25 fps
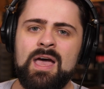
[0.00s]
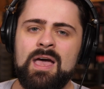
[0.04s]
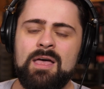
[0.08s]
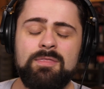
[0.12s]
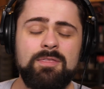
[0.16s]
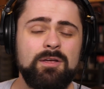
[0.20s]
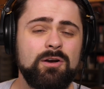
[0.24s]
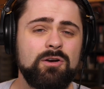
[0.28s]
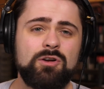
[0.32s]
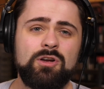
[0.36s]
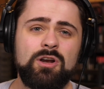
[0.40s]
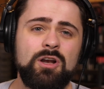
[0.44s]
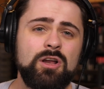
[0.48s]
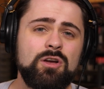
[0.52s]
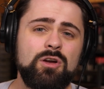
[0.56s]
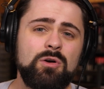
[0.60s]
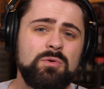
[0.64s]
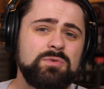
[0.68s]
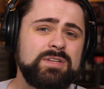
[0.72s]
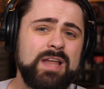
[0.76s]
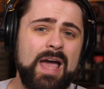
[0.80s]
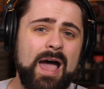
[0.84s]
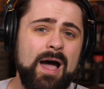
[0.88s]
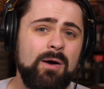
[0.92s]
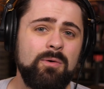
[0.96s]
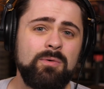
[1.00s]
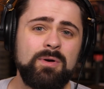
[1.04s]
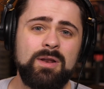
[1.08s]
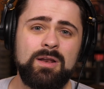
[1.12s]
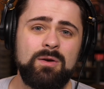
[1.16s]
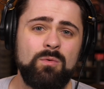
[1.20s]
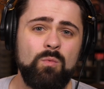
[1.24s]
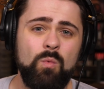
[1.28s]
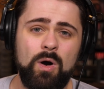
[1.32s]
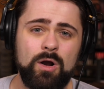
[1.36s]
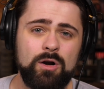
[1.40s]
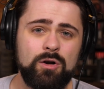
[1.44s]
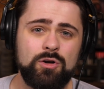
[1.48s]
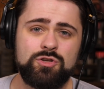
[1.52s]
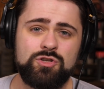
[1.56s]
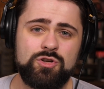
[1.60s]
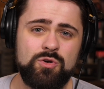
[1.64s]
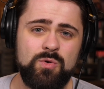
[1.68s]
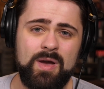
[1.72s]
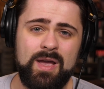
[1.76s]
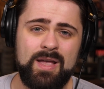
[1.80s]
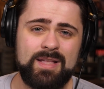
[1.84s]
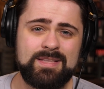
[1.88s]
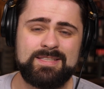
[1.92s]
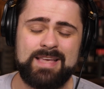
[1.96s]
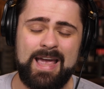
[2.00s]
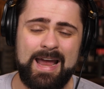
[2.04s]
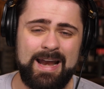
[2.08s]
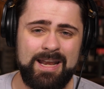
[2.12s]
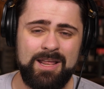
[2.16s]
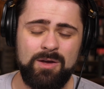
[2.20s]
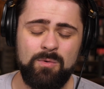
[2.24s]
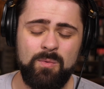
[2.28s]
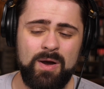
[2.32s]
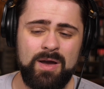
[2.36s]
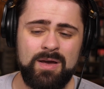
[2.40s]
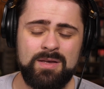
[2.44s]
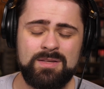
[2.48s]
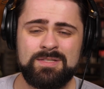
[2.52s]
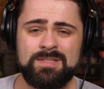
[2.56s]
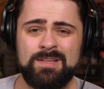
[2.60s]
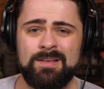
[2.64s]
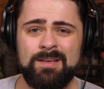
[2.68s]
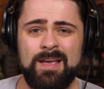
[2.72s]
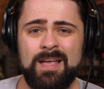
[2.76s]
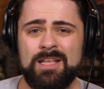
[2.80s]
that are going to go down in 1 or 2 hits anyways,